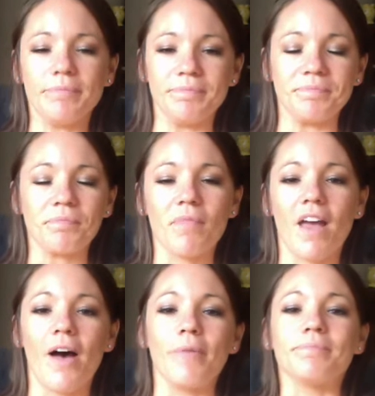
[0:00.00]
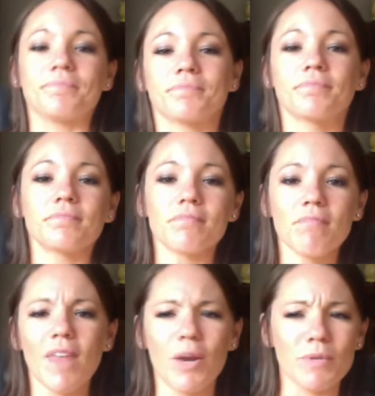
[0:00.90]
um, and
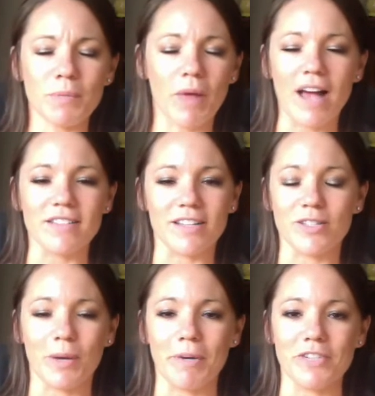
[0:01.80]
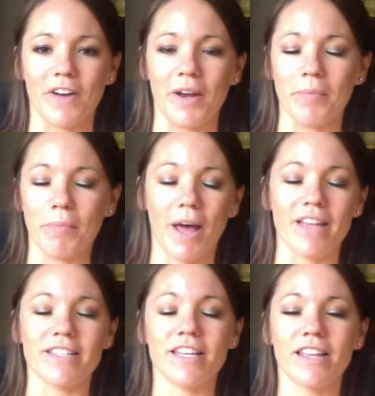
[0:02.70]
it was a blast. I had so much fun.
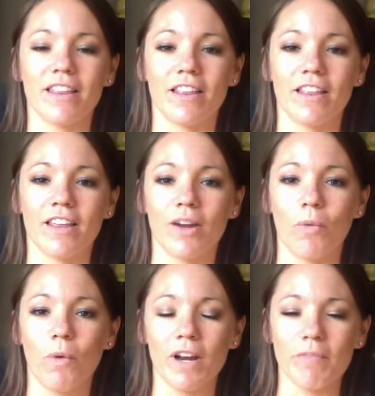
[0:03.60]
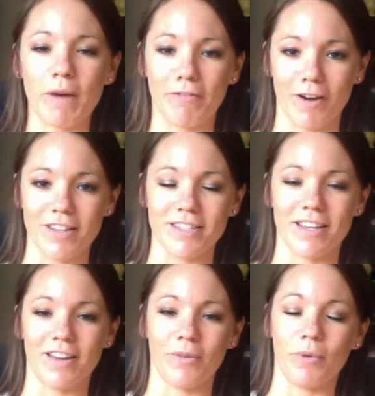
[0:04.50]
But one of my friends,
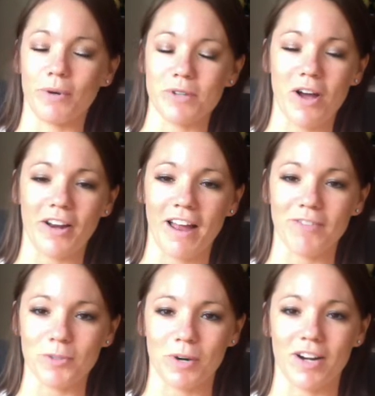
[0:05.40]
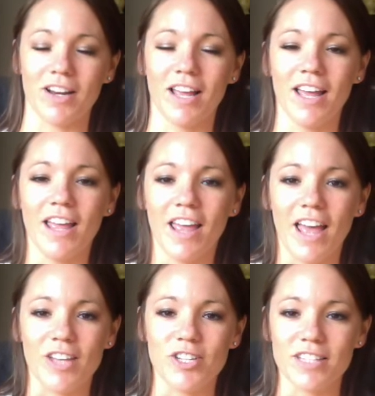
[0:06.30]
we were talking afterward,
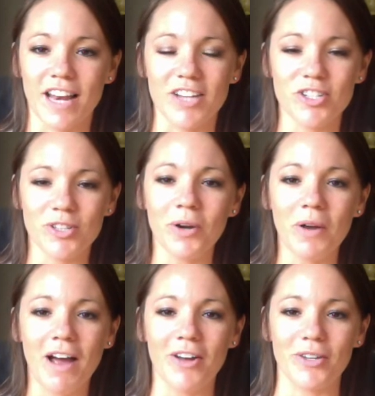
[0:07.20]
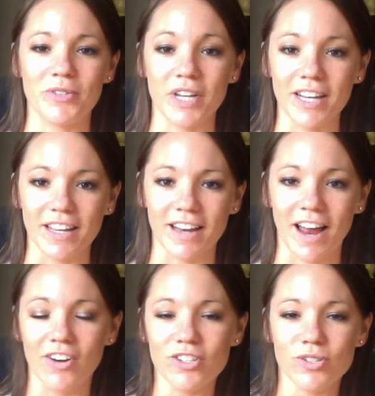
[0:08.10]
and she said, I just don't know how you did it.
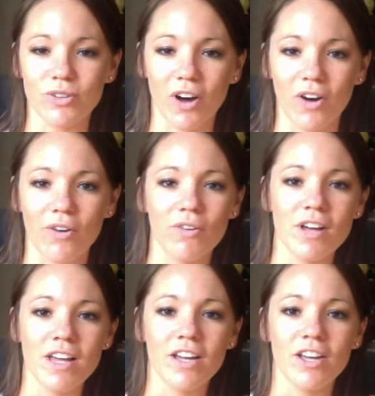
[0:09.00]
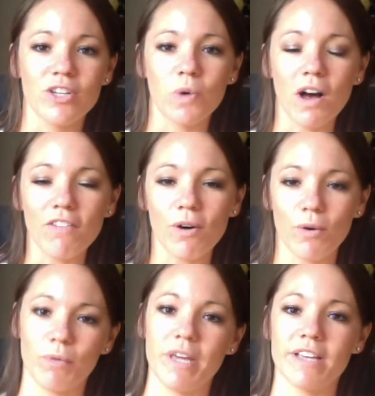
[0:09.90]
How did you go 12
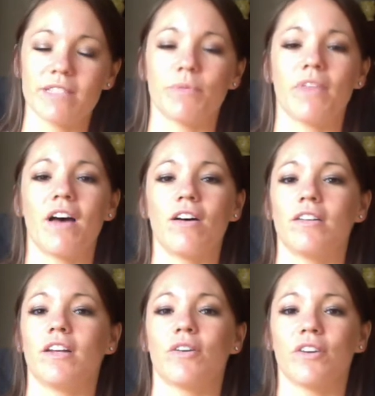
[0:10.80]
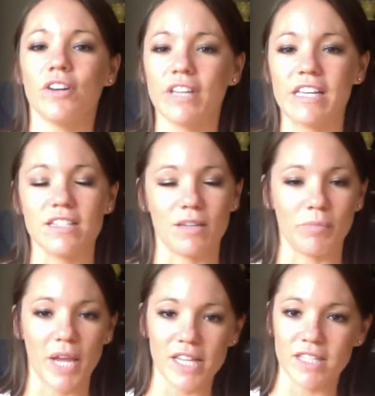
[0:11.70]
whole weeks without, you know, cookies and
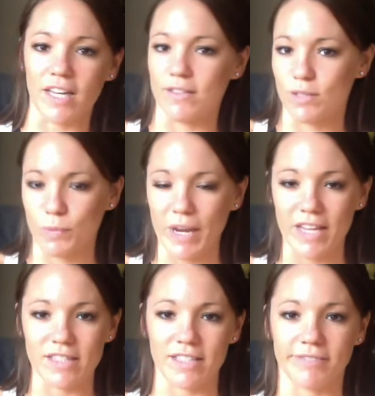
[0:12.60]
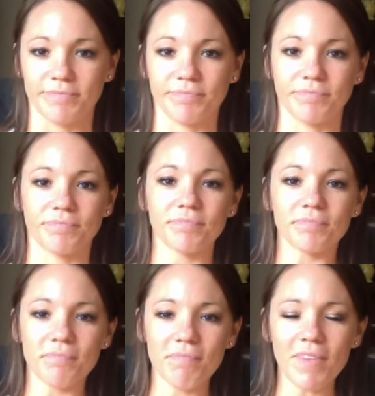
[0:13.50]
pizza and sweets and
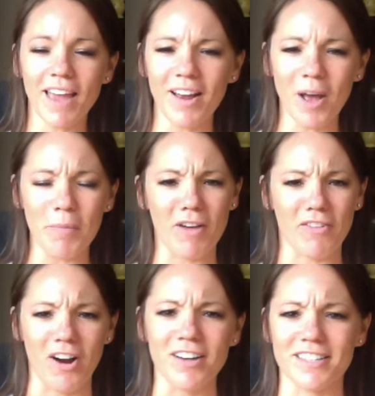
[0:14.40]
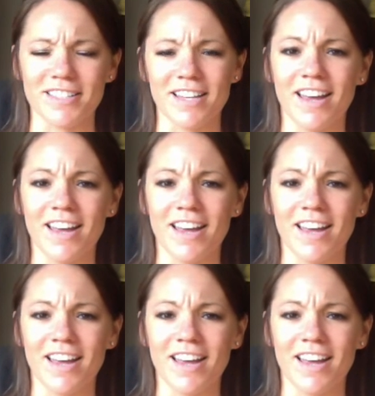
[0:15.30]
kind of caught me off guard because